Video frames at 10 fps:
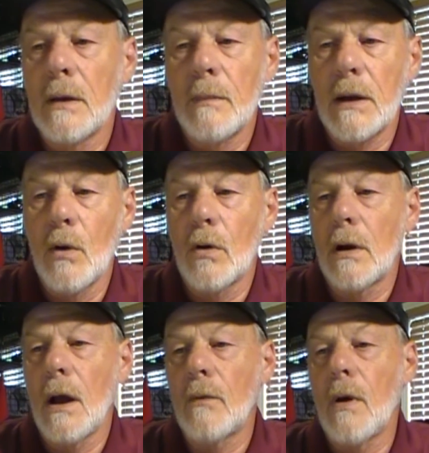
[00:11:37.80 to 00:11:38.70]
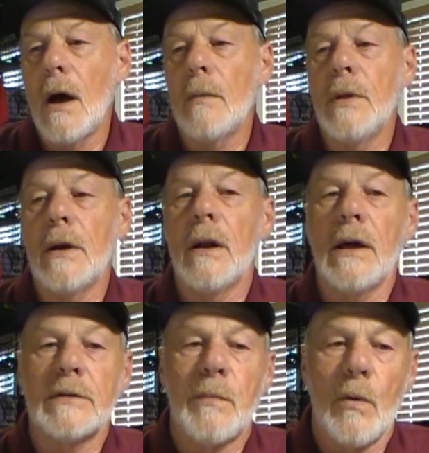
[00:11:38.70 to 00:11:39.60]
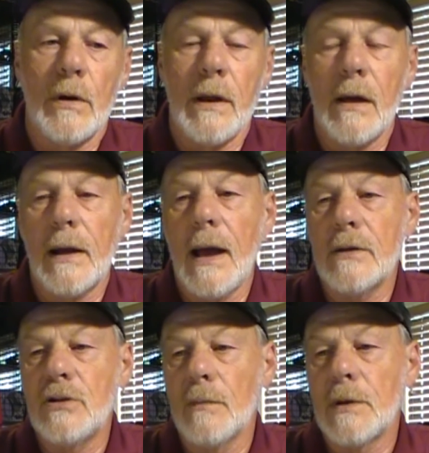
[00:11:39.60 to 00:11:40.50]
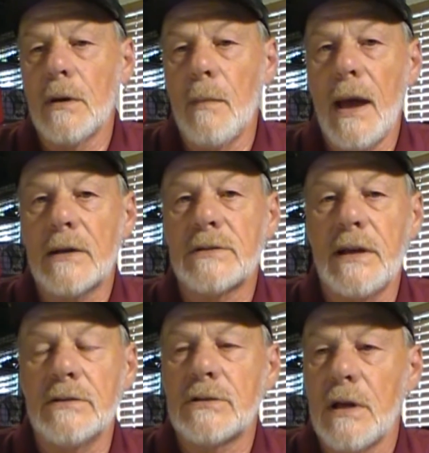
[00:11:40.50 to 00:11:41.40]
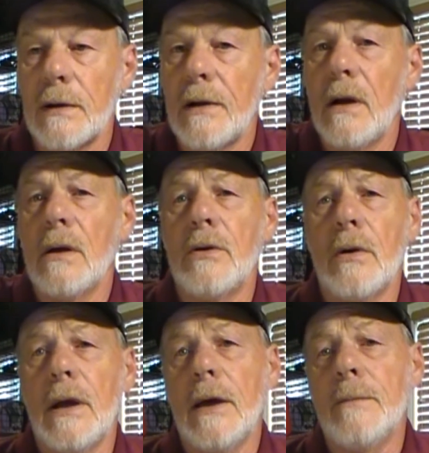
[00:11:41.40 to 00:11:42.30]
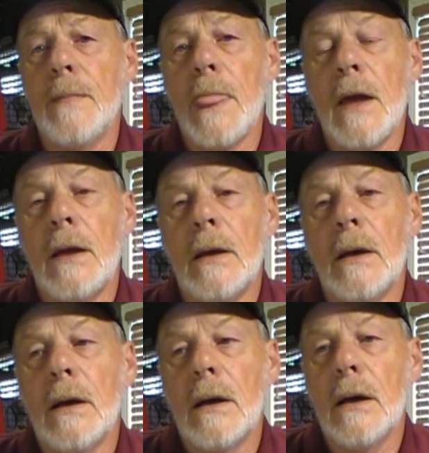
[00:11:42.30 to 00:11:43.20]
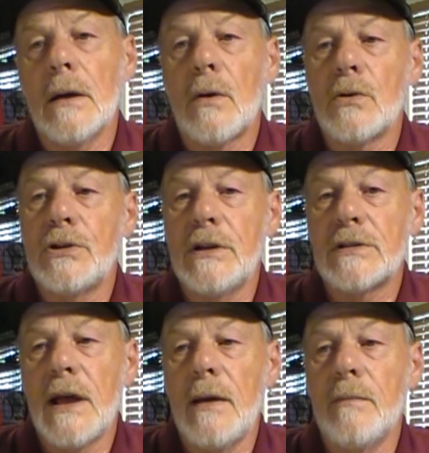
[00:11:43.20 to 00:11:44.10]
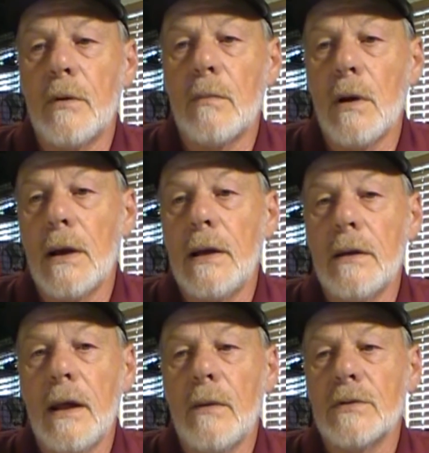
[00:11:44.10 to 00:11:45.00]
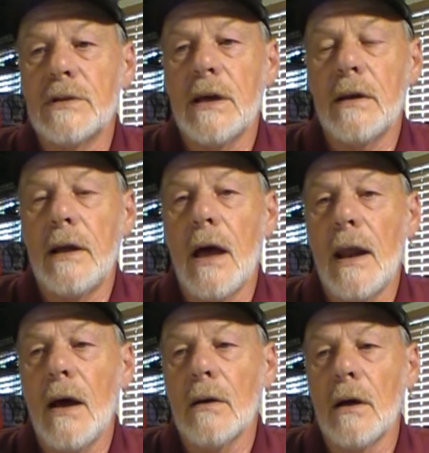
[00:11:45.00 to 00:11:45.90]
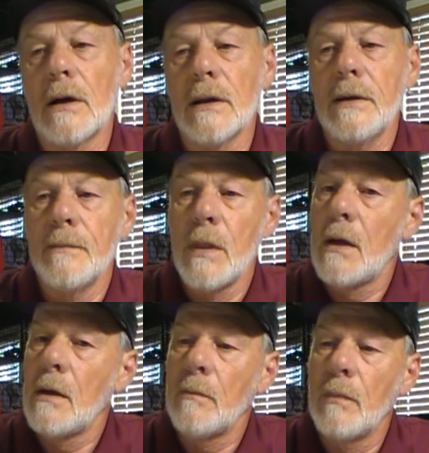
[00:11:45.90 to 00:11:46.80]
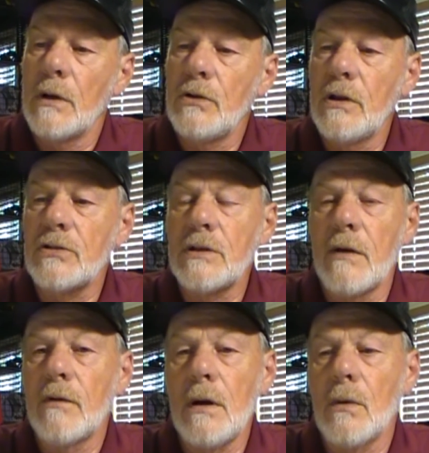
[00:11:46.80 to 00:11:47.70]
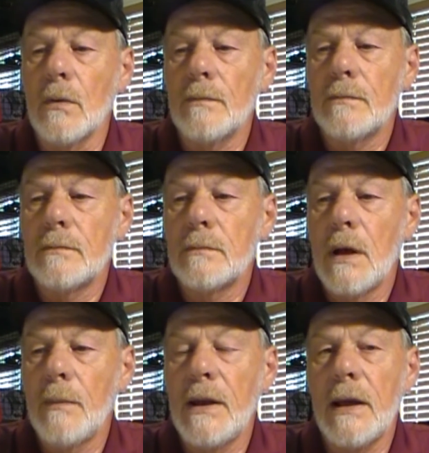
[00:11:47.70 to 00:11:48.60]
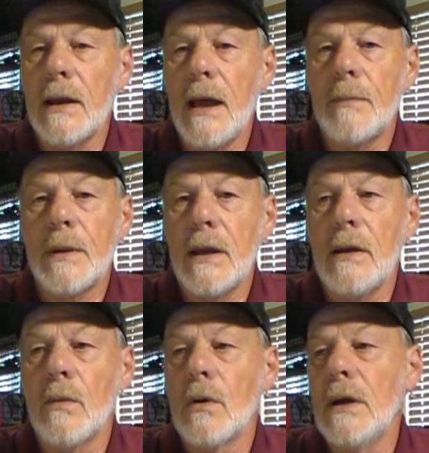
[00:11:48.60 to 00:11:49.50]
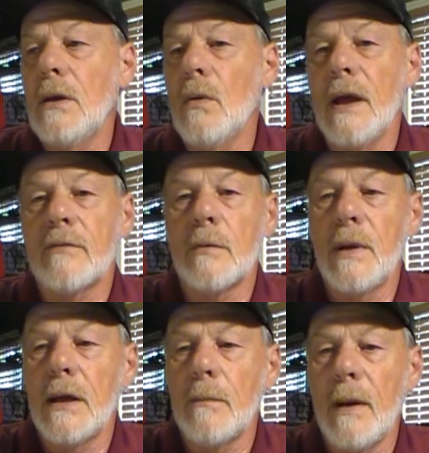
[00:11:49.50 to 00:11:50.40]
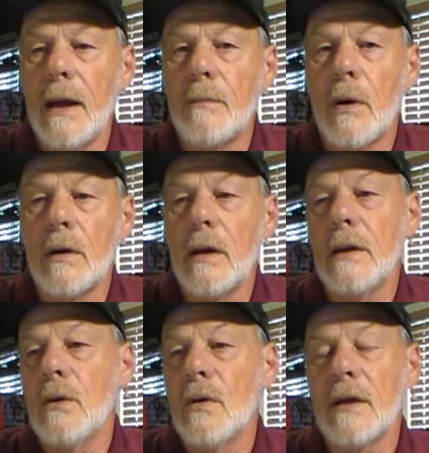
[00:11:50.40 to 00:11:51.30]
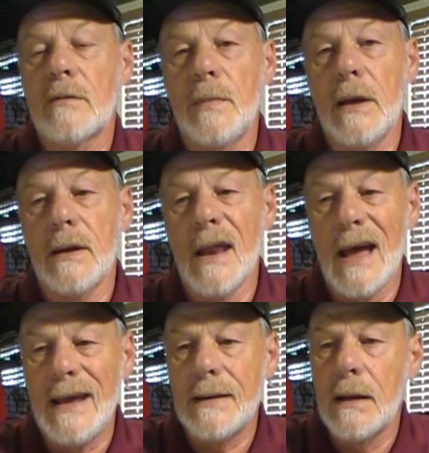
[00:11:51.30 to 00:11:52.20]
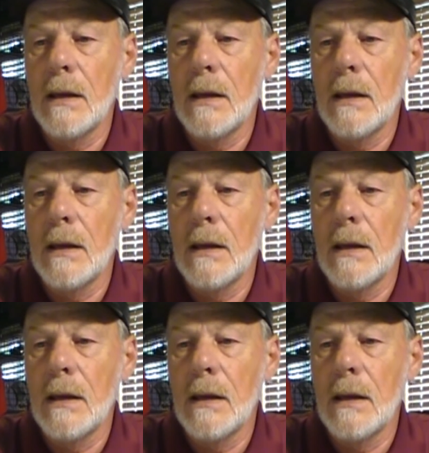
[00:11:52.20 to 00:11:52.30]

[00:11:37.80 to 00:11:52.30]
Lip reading: My daughter got robbed in a nice part of town. A guy jumped in the back seat and stuck a gun to her head. Of course, she just gave him her money, and that was it. He got out, luckily. But you just never know. I mean, it can happen anywhere. It don't have to be in a bad part of town. It don't have to be at night.